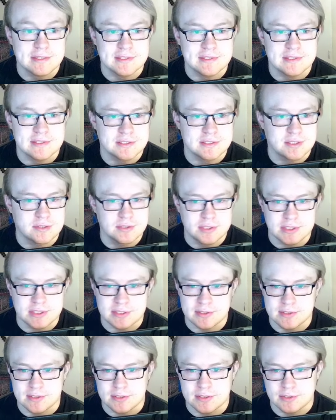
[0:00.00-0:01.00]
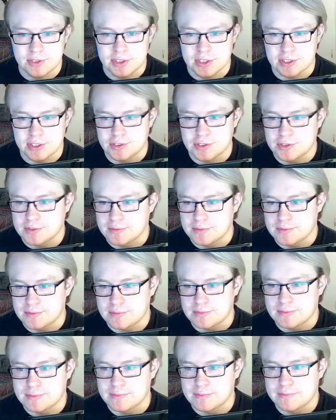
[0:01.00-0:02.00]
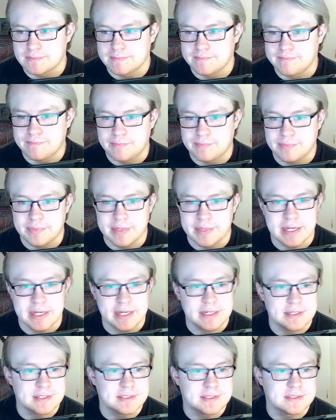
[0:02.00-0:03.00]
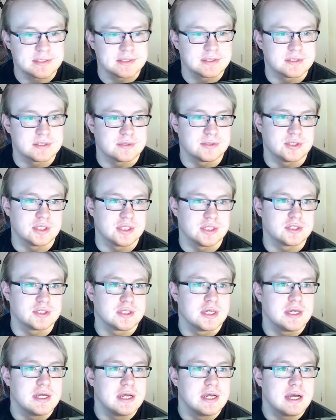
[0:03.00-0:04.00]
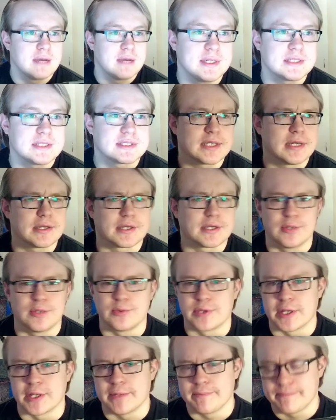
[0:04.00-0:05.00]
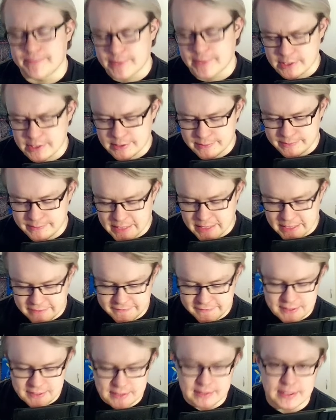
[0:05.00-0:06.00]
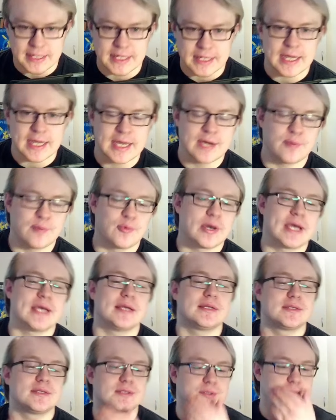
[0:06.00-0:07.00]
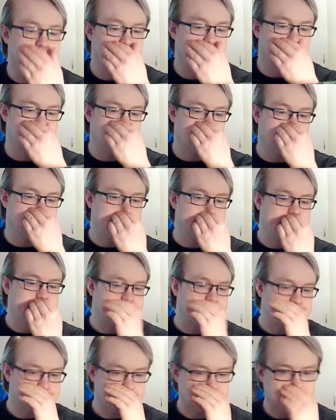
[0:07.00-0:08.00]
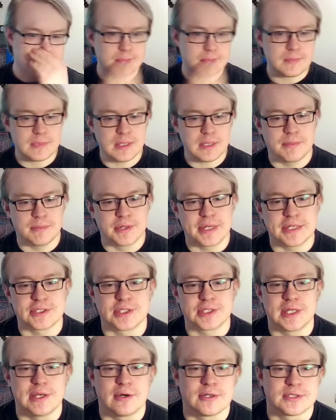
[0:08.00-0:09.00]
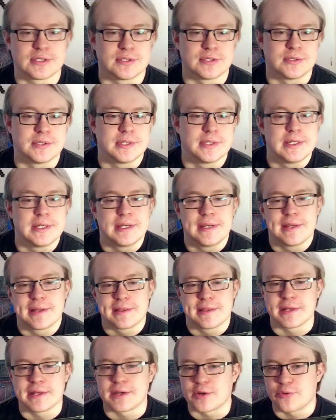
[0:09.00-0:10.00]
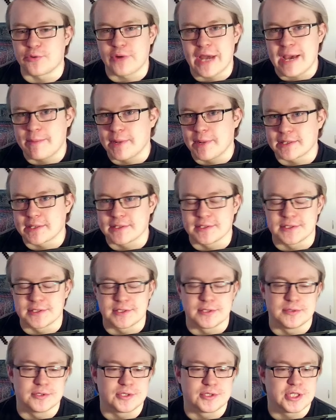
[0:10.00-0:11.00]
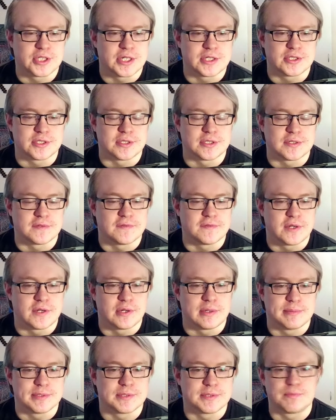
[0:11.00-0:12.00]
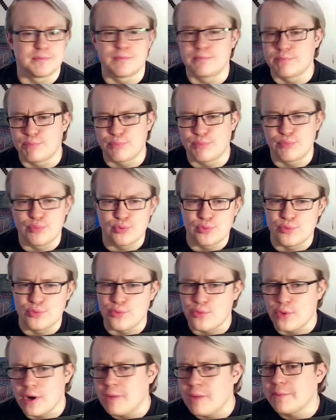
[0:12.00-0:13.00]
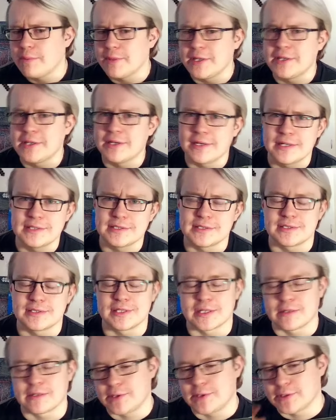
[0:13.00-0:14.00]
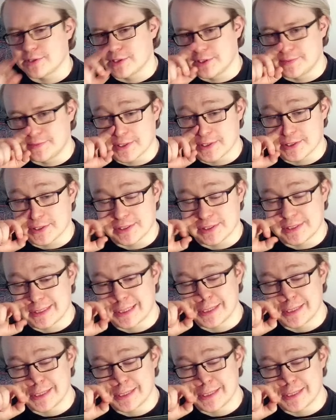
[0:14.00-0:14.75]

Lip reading: soul charge. That is the soul charge. I kind of cute then. Having like a way to potentially also then grab like the soul charge on the follow-up is probably the nicest thing about this, because